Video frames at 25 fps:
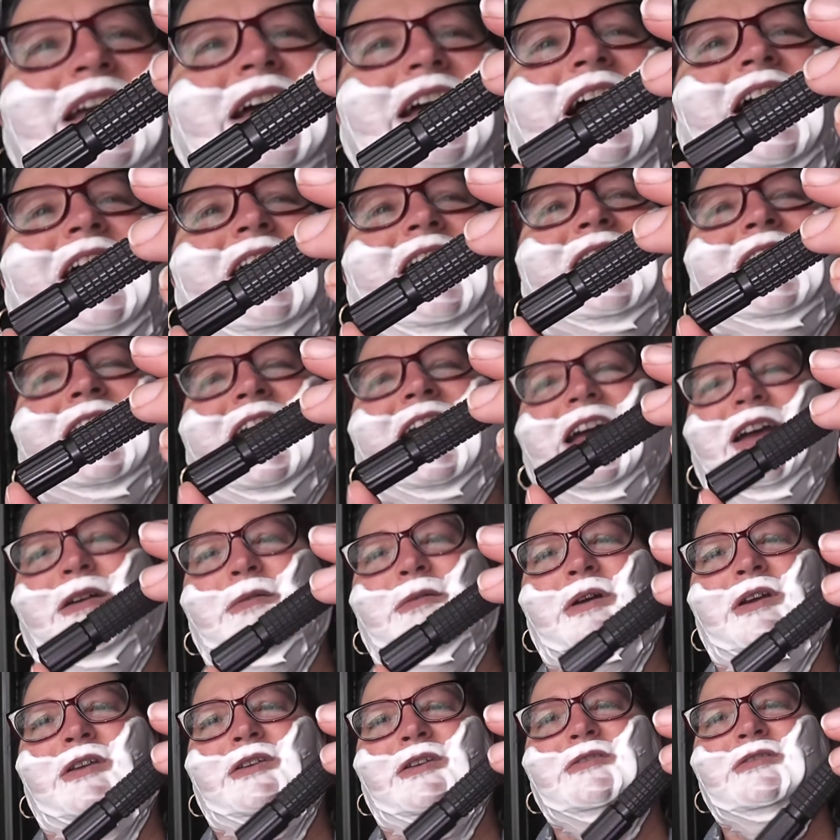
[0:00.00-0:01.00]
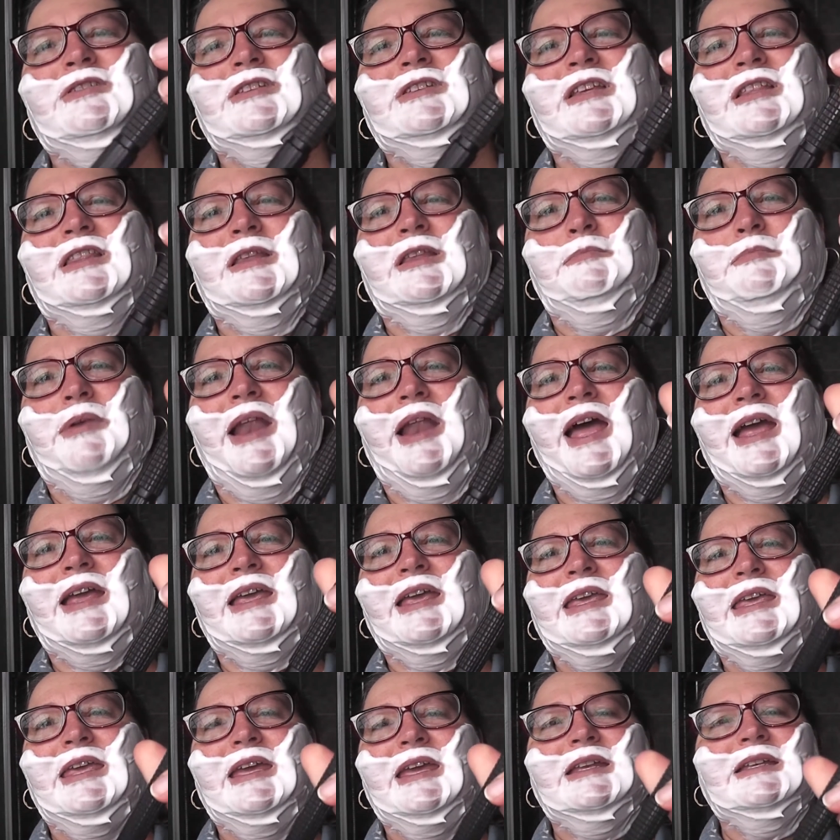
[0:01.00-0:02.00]
Okay, we're using the
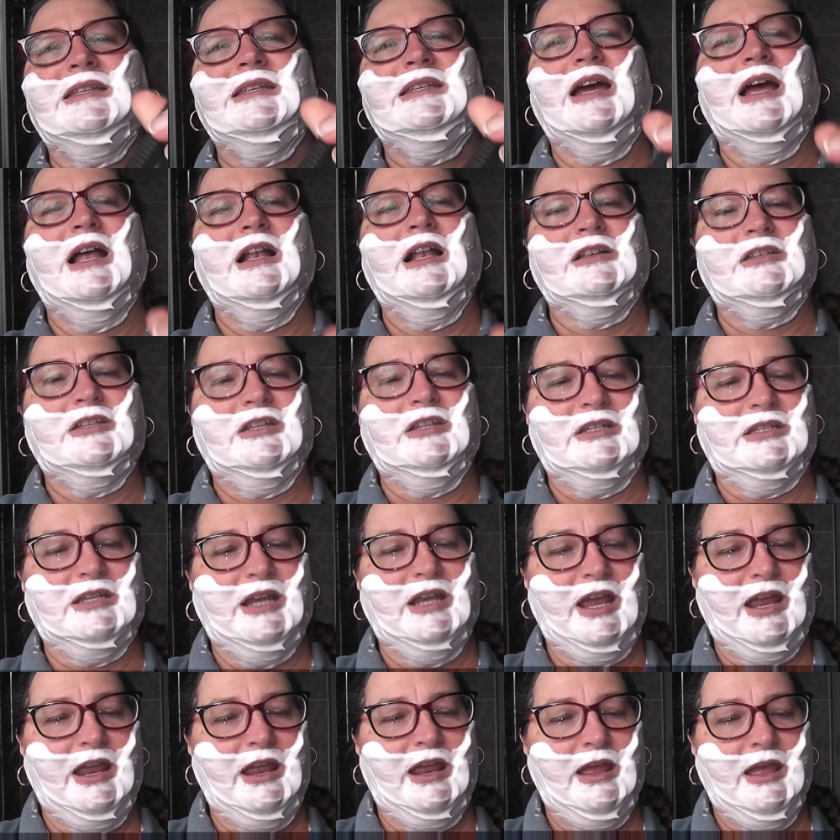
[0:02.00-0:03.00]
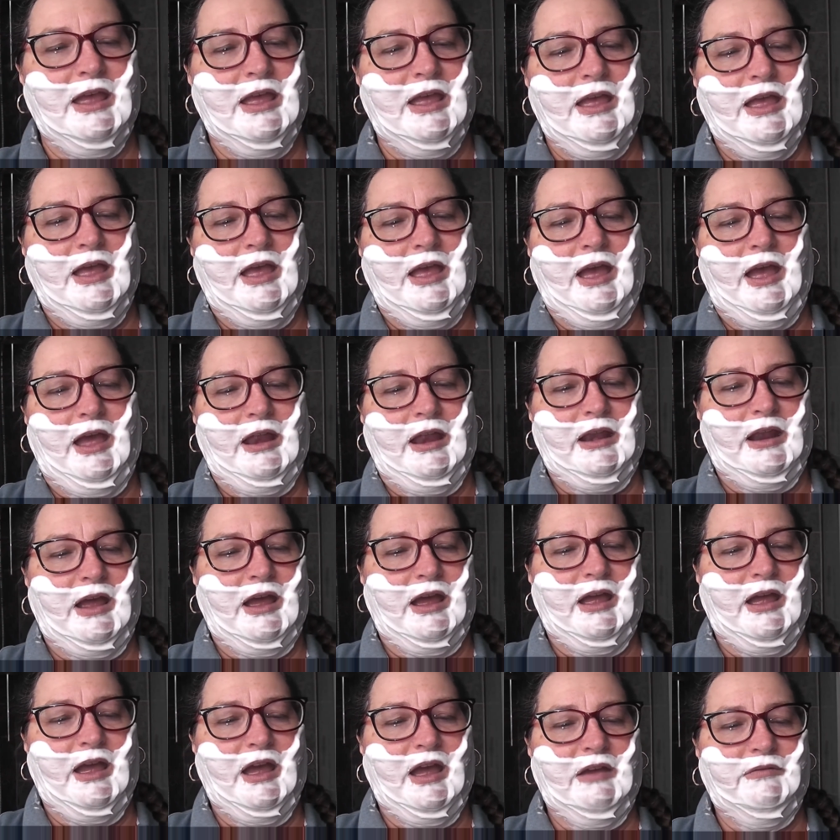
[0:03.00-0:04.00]
black Yintal today, and
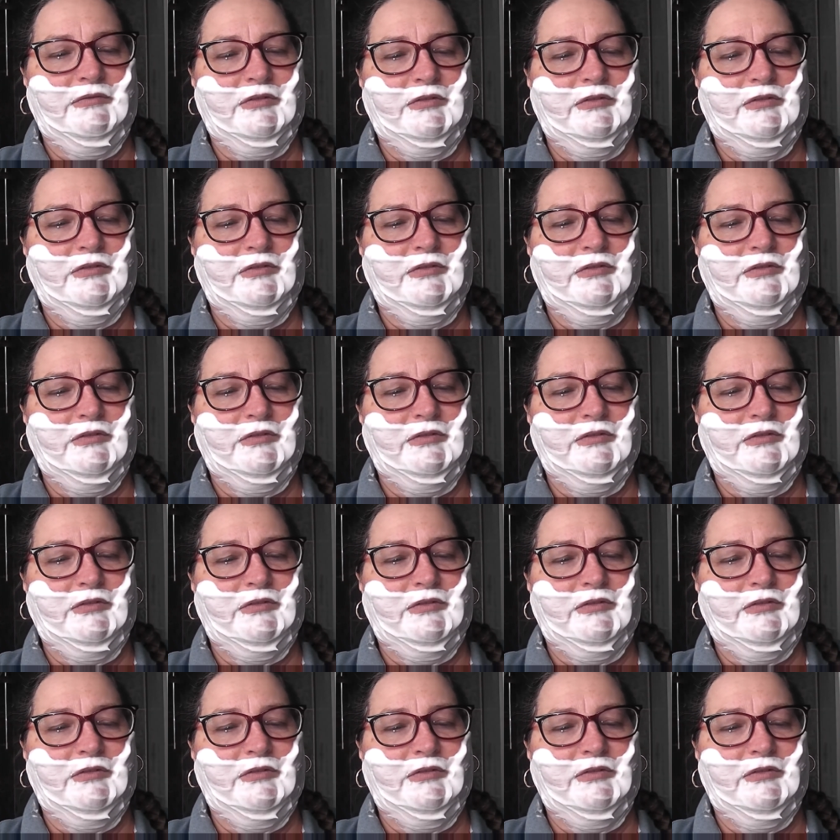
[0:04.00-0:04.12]
I have